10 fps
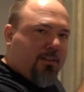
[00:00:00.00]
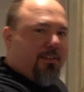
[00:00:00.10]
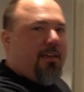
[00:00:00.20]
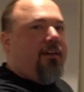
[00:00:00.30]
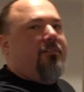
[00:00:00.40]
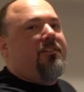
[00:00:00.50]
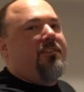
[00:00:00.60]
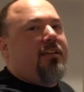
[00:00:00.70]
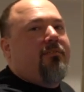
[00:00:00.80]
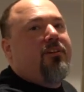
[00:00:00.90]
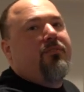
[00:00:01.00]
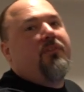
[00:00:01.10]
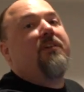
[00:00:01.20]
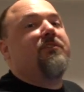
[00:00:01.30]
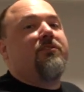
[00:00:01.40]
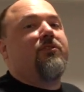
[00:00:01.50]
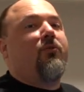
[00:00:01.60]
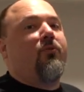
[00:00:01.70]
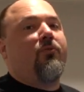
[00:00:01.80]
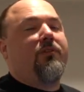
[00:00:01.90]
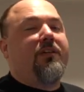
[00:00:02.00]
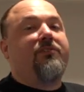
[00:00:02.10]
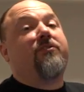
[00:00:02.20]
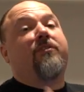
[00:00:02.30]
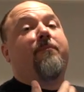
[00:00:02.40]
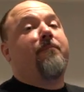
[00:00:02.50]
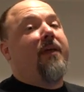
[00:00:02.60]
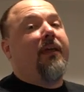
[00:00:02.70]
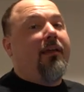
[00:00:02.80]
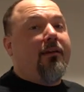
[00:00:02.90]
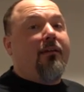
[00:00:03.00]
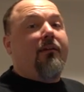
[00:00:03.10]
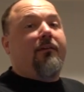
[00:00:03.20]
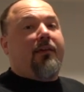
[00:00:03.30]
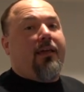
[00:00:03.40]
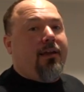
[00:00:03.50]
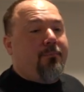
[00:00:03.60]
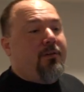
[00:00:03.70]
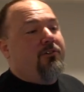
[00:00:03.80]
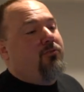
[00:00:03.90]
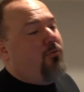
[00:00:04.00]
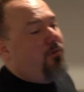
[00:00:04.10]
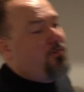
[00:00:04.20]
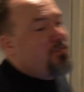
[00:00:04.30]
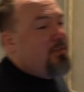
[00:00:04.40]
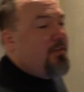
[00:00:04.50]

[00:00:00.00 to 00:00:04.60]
They are seven of these in total. These are the main canopy doors.